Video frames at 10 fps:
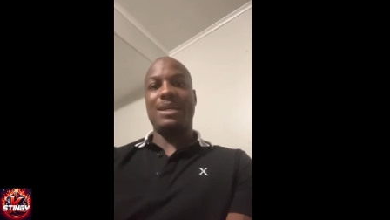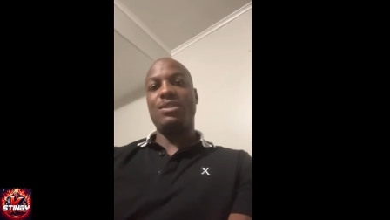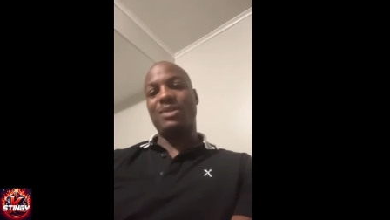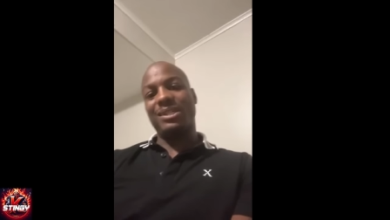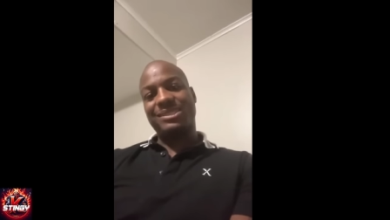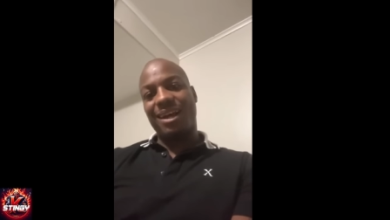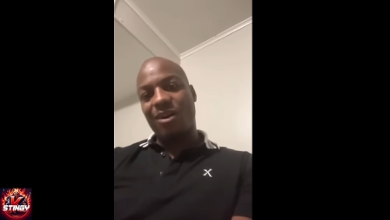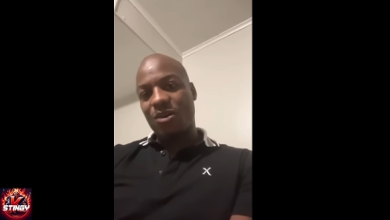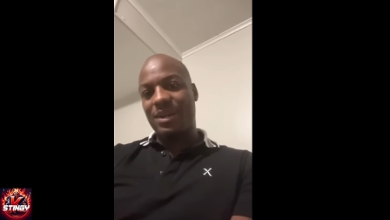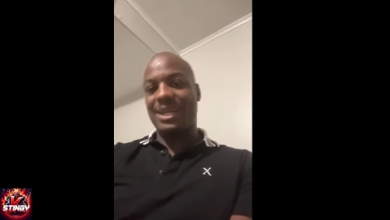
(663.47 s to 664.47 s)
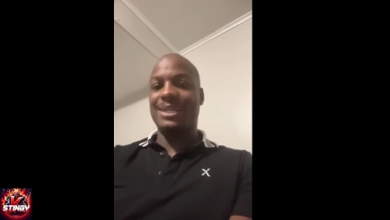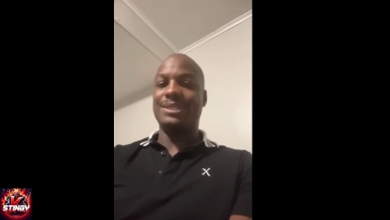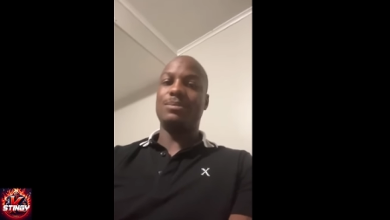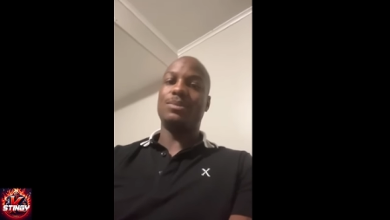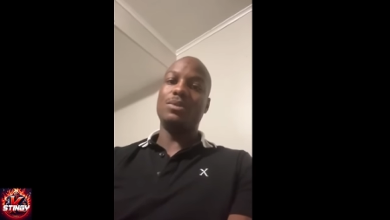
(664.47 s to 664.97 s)
You want to talk crazy,
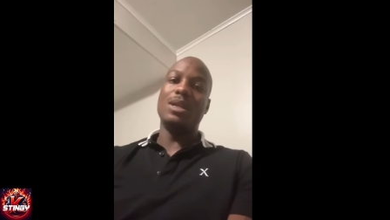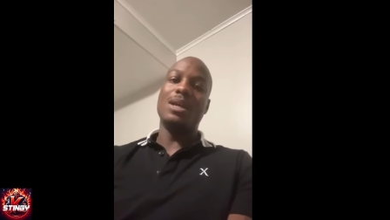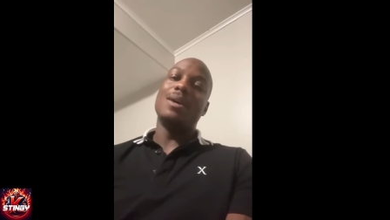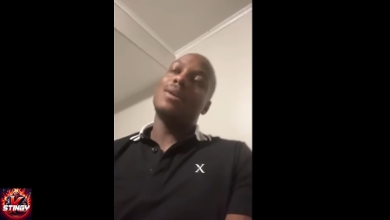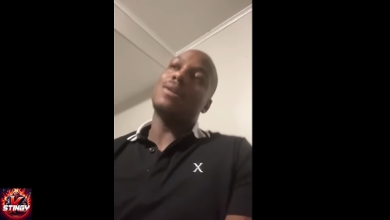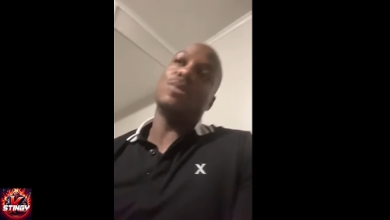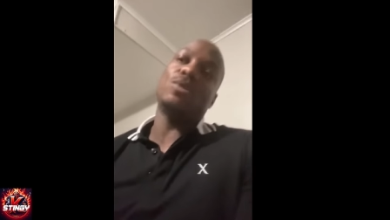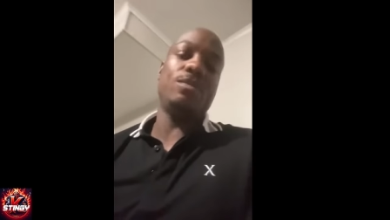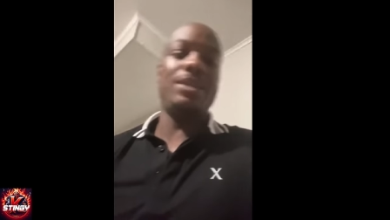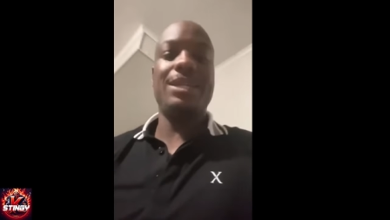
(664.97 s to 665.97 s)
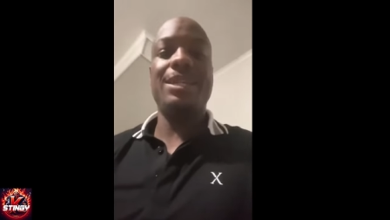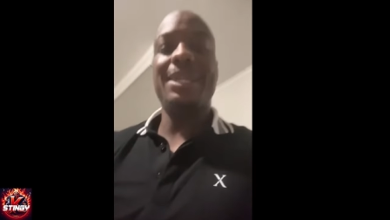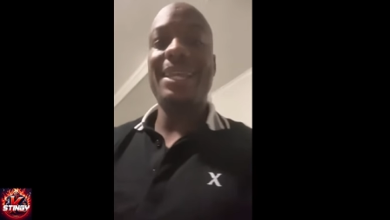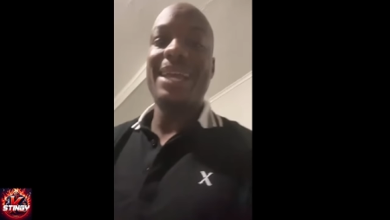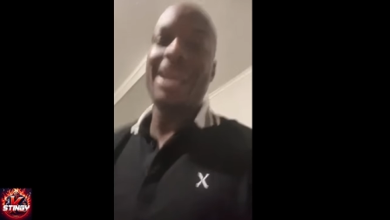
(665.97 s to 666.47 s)
bro. Come on, man. That
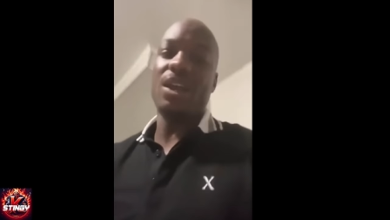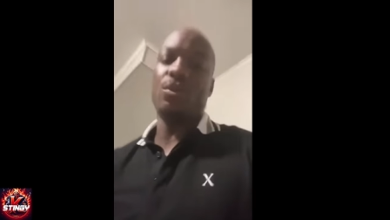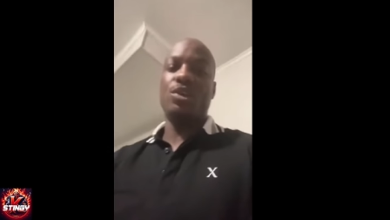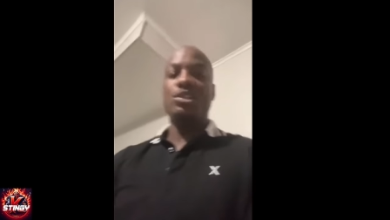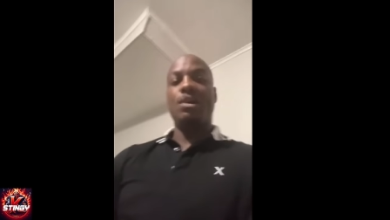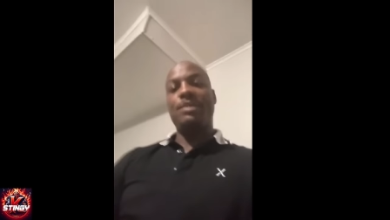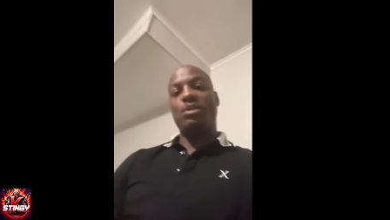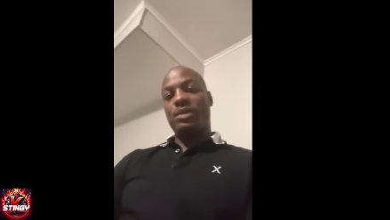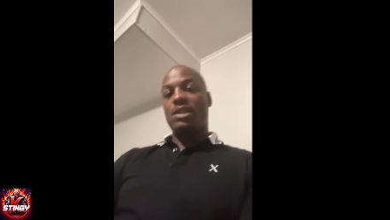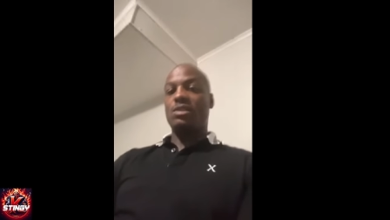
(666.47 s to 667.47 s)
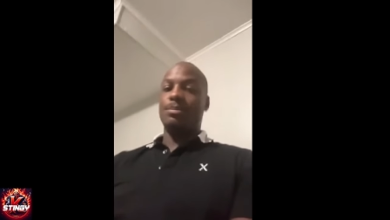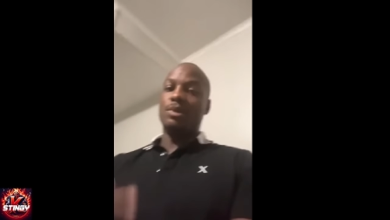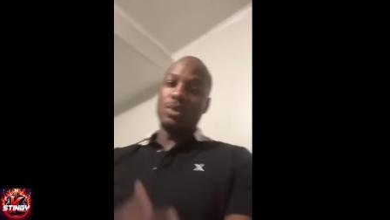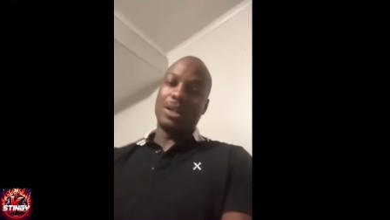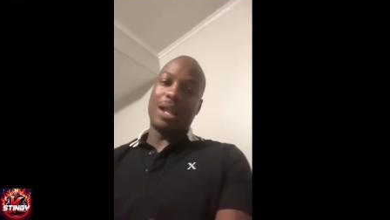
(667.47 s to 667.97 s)
ain't how it works. You're going to be real. You're going to be
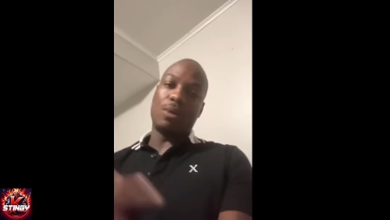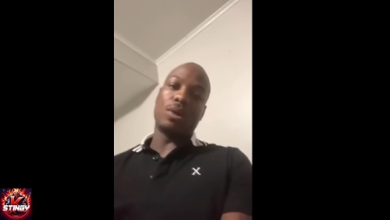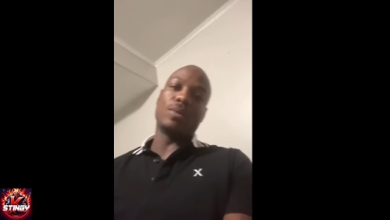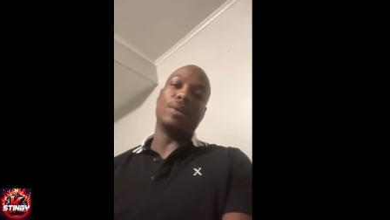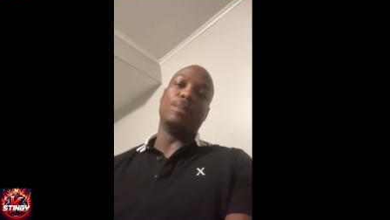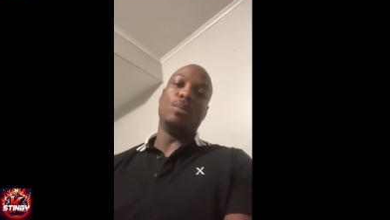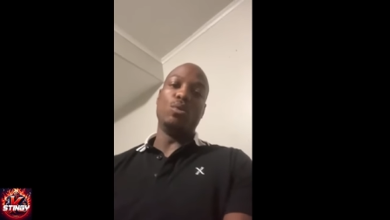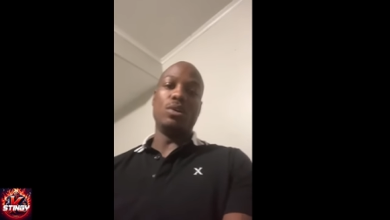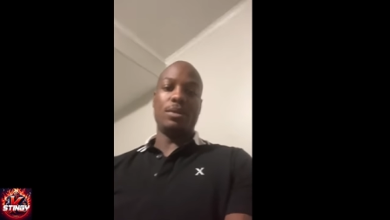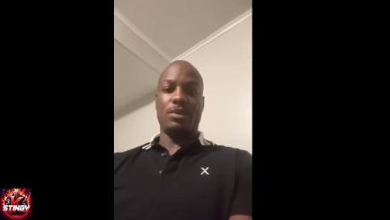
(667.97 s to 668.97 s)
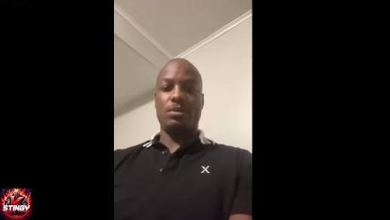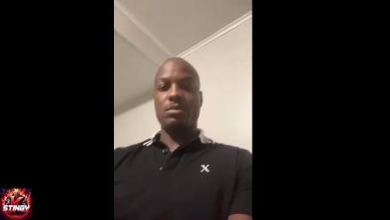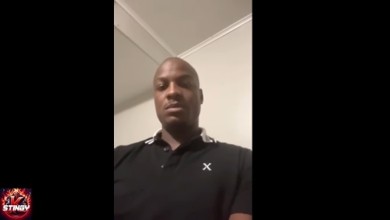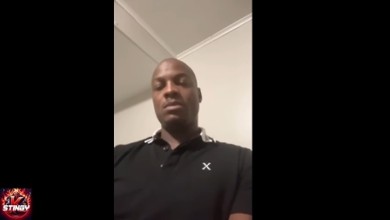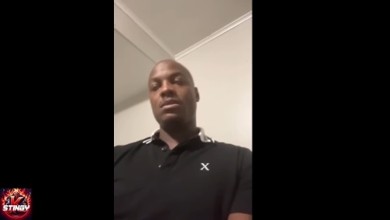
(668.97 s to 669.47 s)
real all the way around the board, bro.
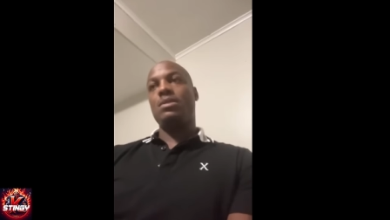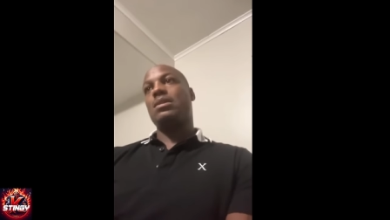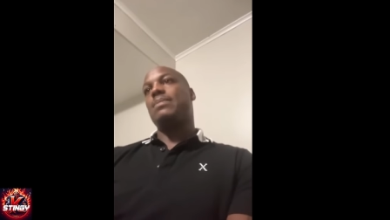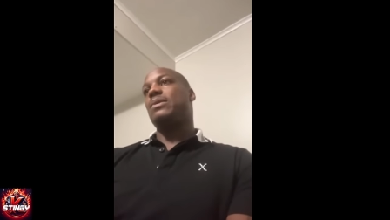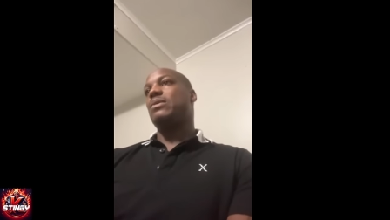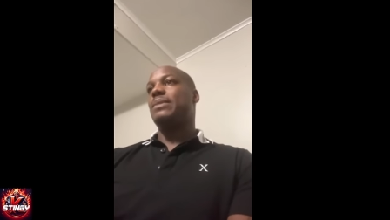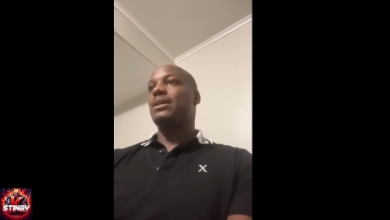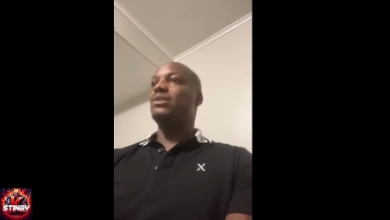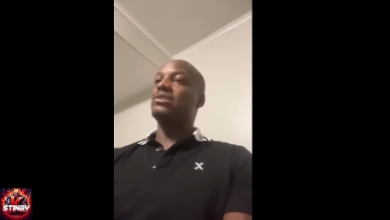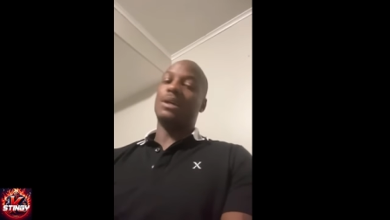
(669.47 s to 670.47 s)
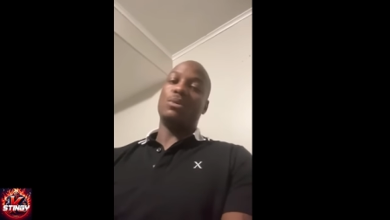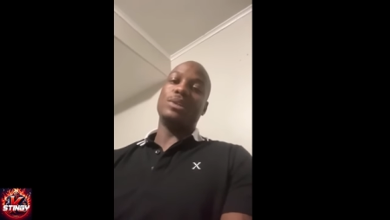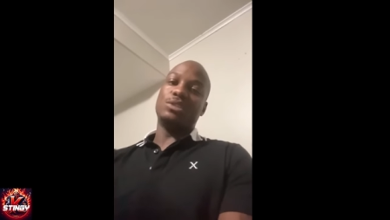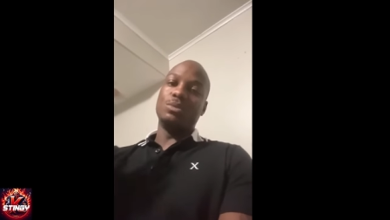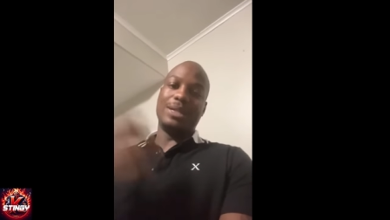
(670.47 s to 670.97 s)
Come on, man. You talking about
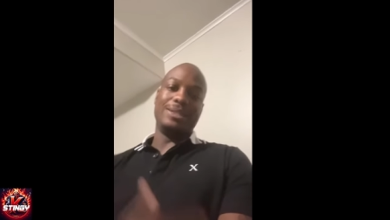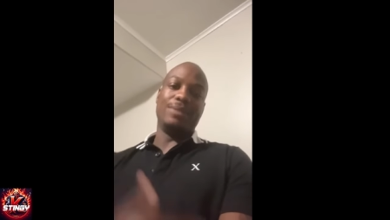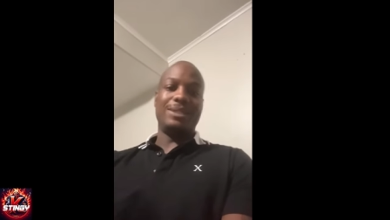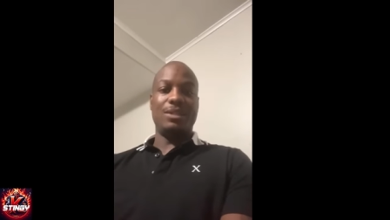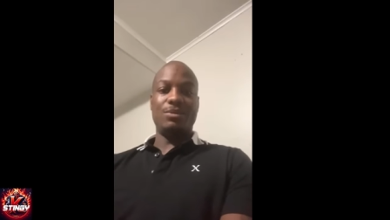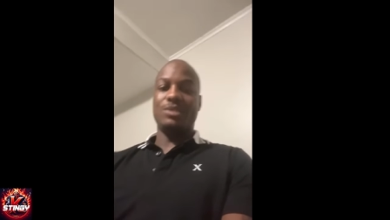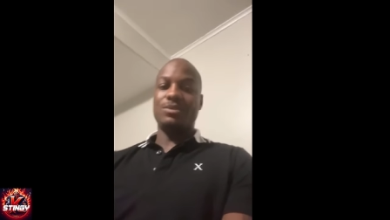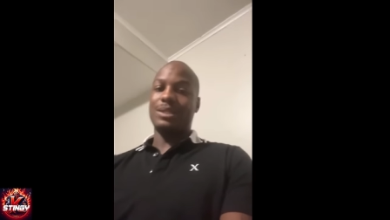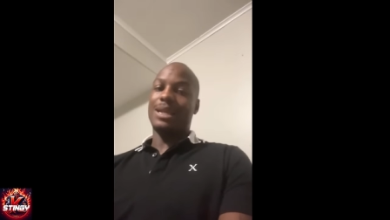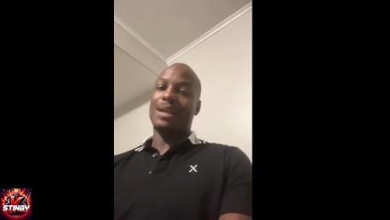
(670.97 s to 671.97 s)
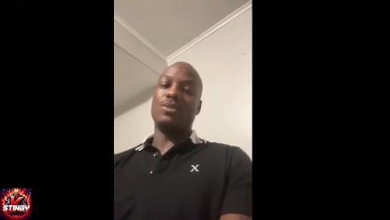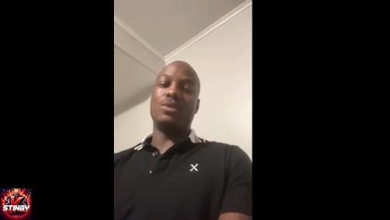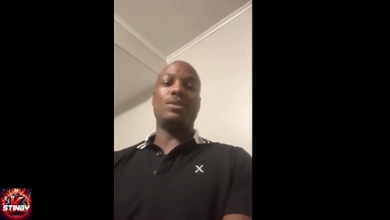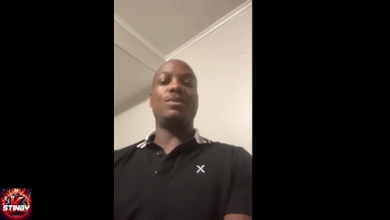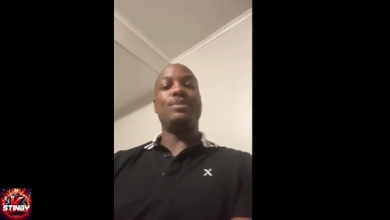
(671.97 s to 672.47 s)
what you ain't never did what you ain't got
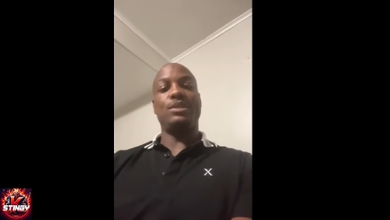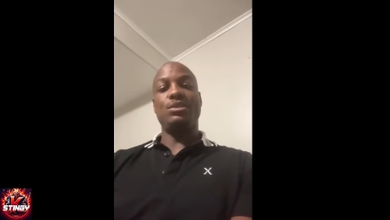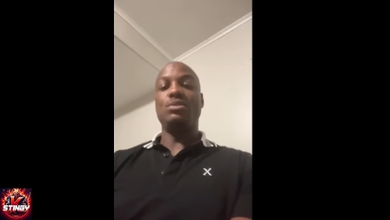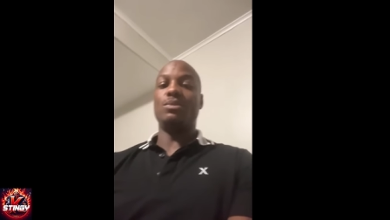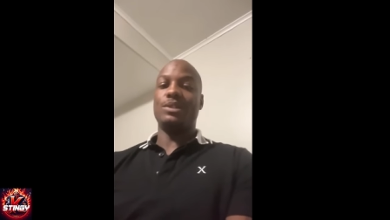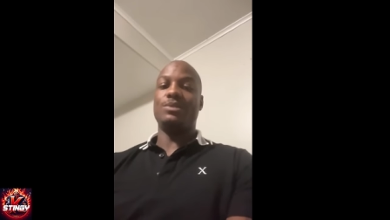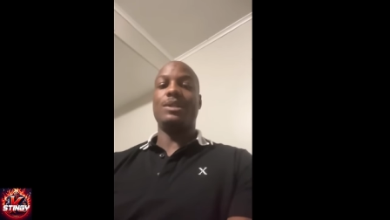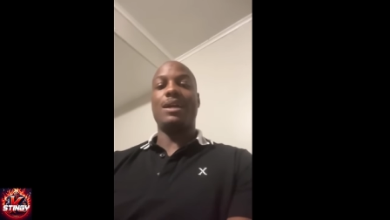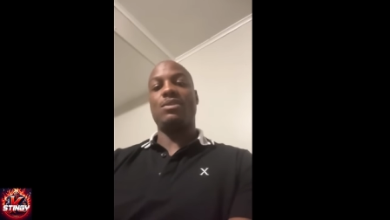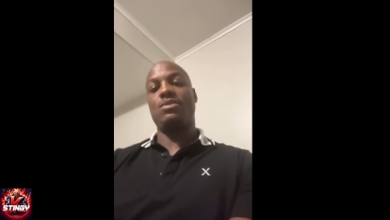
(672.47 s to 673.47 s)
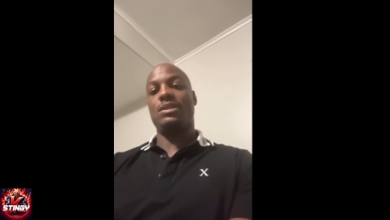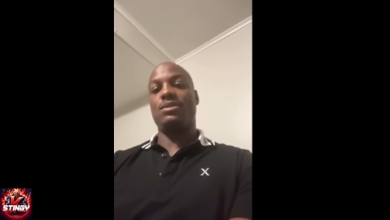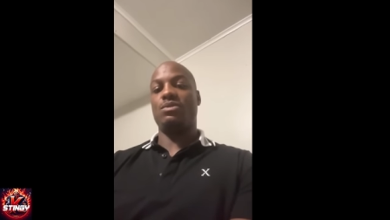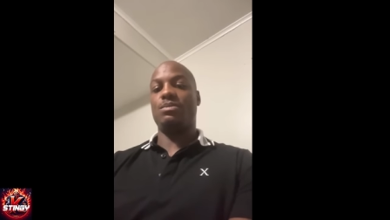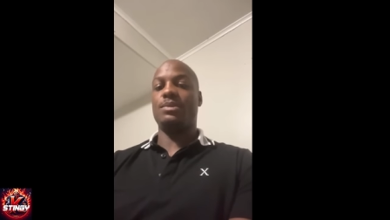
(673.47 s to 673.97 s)
going on, bro. You know what you got going
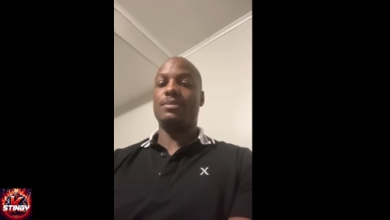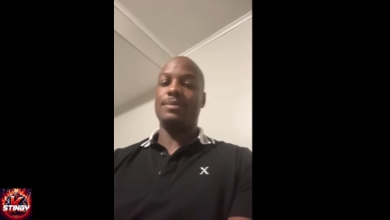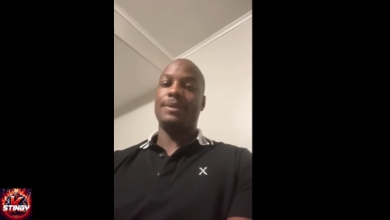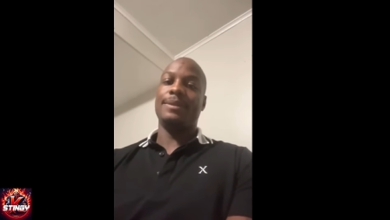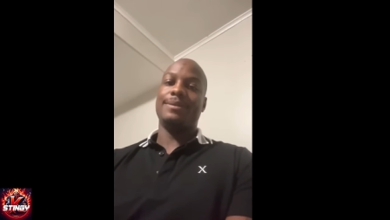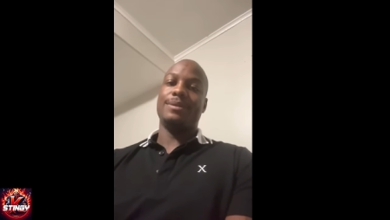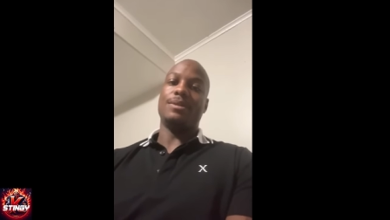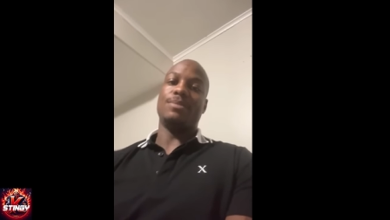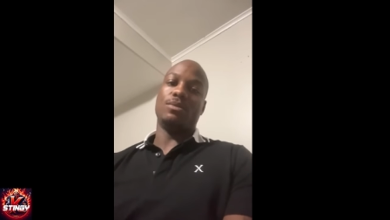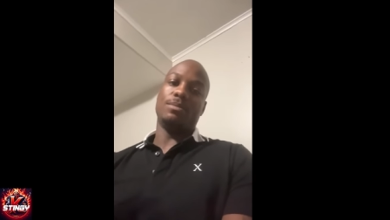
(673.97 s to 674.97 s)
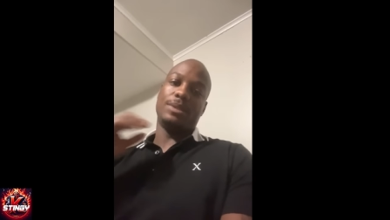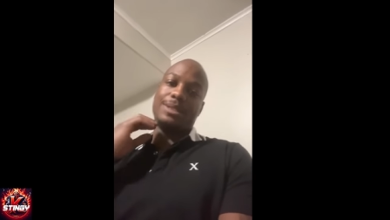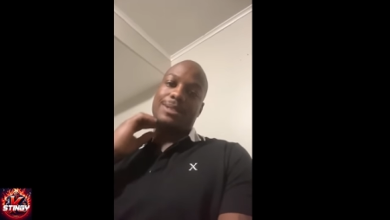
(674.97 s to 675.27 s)
on, bro. Come on, man.